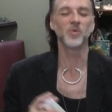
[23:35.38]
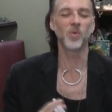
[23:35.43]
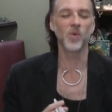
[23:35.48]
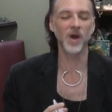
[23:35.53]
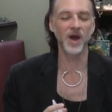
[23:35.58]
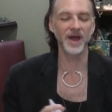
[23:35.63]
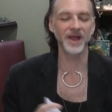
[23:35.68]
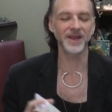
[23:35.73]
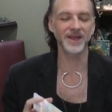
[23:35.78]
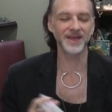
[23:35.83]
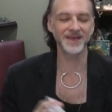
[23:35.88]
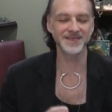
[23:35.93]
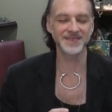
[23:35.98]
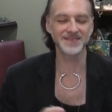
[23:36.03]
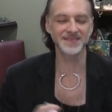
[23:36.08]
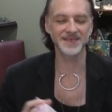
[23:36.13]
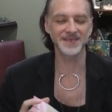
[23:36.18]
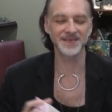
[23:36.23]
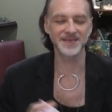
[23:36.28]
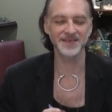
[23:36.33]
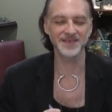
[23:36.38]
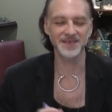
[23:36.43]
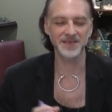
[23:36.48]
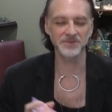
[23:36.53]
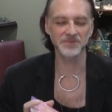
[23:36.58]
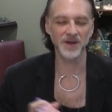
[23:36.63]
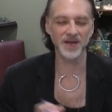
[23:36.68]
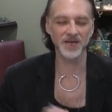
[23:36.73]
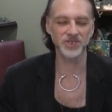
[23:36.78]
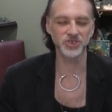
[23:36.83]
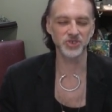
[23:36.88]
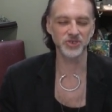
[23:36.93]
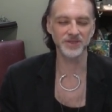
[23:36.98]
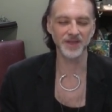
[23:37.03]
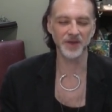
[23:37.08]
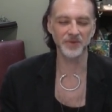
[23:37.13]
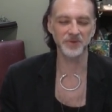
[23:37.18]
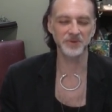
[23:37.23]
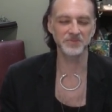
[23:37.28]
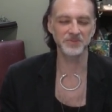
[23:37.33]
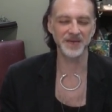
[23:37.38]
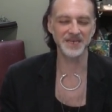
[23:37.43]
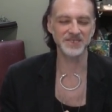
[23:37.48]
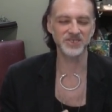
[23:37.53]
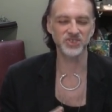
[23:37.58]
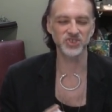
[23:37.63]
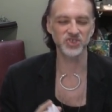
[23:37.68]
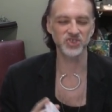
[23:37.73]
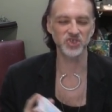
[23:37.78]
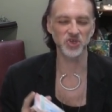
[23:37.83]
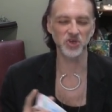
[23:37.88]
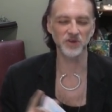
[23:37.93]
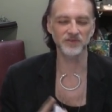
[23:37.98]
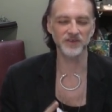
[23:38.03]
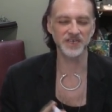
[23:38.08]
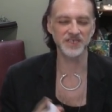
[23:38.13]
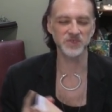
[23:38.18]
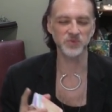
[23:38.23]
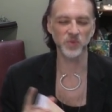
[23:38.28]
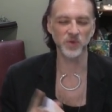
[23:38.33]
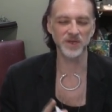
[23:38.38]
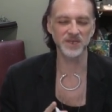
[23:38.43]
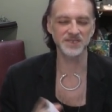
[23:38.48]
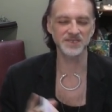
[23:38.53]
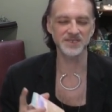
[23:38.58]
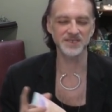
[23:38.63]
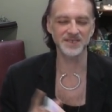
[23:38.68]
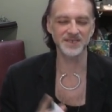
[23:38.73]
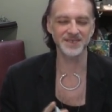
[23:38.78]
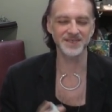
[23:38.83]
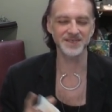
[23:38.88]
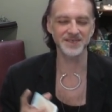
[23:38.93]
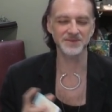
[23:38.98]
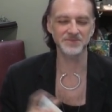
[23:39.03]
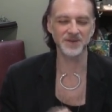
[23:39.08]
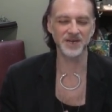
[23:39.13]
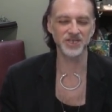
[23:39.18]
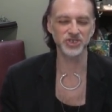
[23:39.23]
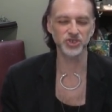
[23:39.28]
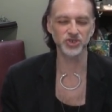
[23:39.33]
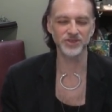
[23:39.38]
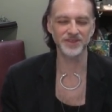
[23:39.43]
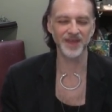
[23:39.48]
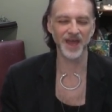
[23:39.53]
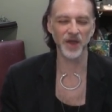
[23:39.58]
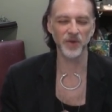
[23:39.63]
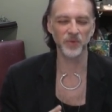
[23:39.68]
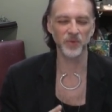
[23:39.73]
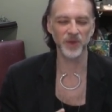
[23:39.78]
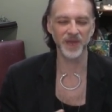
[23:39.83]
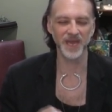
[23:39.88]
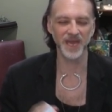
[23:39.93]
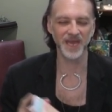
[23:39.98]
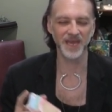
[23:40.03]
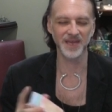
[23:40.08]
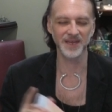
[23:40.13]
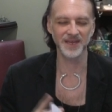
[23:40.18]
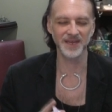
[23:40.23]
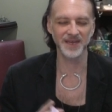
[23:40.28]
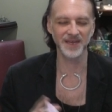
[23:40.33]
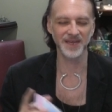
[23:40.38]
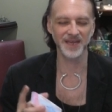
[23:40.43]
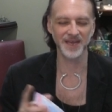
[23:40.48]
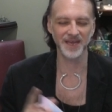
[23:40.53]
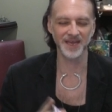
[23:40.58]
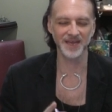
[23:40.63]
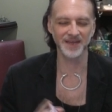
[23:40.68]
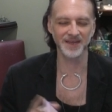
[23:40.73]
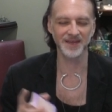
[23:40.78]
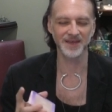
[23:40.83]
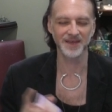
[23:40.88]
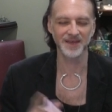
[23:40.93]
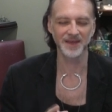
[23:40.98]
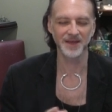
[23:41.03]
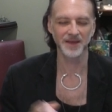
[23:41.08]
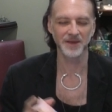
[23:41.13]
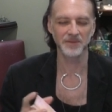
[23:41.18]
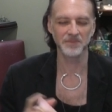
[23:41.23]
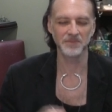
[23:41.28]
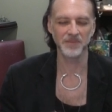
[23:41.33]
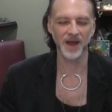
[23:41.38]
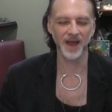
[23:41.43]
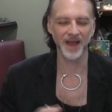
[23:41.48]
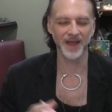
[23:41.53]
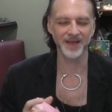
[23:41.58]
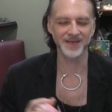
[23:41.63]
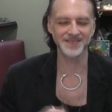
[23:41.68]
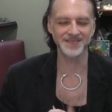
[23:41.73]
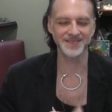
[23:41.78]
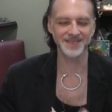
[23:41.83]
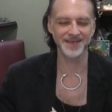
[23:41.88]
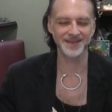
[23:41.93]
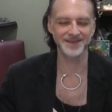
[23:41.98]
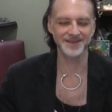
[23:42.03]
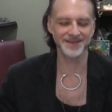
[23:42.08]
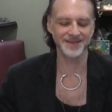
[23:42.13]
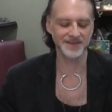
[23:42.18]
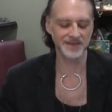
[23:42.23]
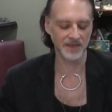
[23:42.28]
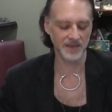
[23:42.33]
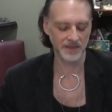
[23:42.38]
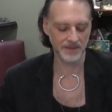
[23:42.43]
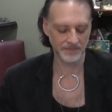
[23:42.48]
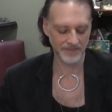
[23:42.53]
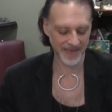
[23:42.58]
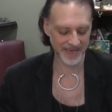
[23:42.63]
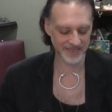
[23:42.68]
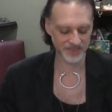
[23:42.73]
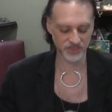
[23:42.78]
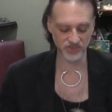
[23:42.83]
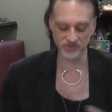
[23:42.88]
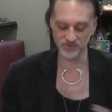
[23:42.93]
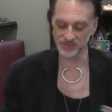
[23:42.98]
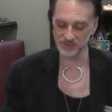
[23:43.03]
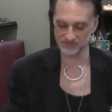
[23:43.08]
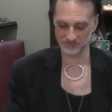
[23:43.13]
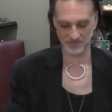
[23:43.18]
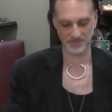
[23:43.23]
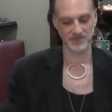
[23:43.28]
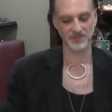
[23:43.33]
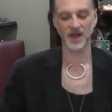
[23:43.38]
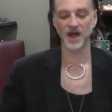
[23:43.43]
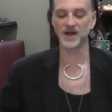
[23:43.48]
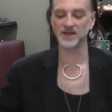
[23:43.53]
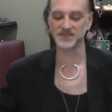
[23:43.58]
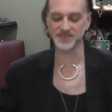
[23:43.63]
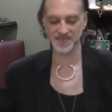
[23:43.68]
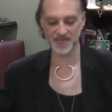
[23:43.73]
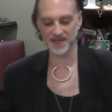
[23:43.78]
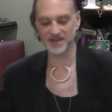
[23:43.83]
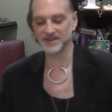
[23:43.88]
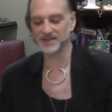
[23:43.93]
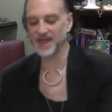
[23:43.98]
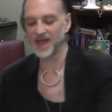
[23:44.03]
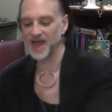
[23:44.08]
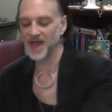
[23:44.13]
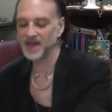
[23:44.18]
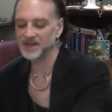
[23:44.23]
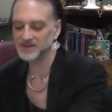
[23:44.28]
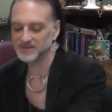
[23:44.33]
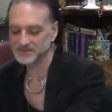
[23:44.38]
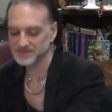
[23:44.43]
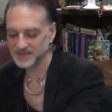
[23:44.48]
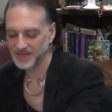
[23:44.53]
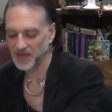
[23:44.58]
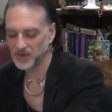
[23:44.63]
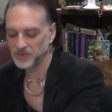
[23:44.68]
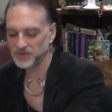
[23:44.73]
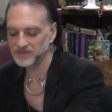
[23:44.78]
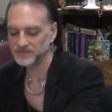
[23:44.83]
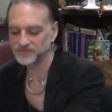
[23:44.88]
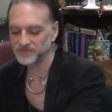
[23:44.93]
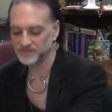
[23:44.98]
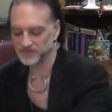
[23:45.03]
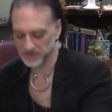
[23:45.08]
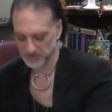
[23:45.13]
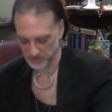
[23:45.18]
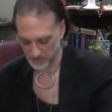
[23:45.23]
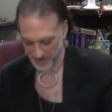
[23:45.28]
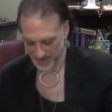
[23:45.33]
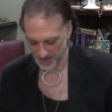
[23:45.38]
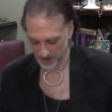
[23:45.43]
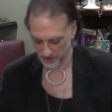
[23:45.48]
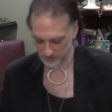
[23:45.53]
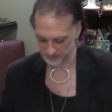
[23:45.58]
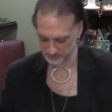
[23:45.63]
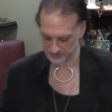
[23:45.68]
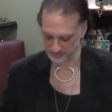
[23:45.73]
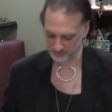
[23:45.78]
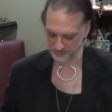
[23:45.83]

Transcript: What is the healing mantra that would best serve us? What is the healing mantra that we need? My ascended masters. I'll take that. That one flew out.